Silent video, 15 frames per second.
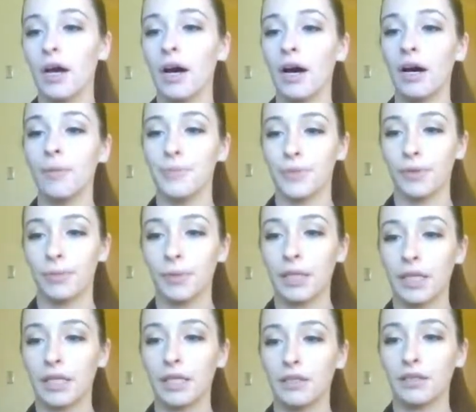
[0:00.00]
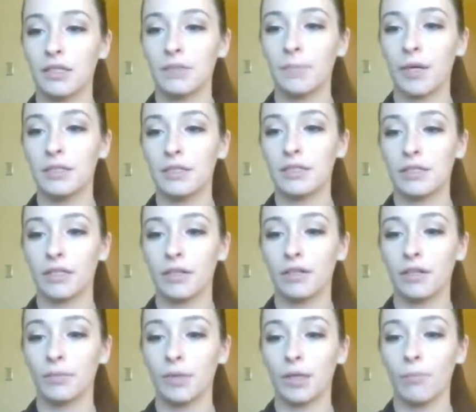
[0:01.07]
So I'm going to click these buttons here
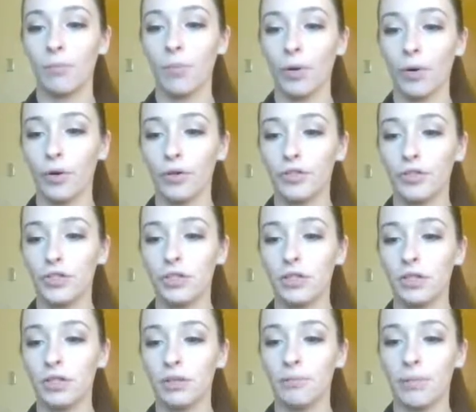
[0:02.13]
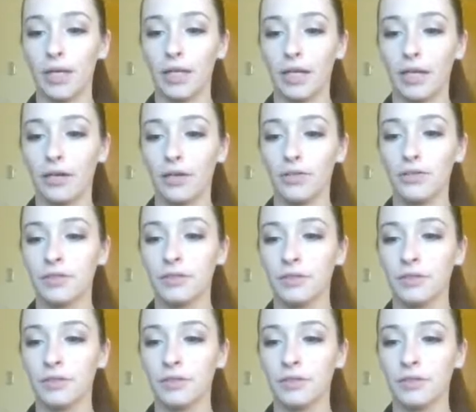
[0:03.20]
and I'm going to merge my layers.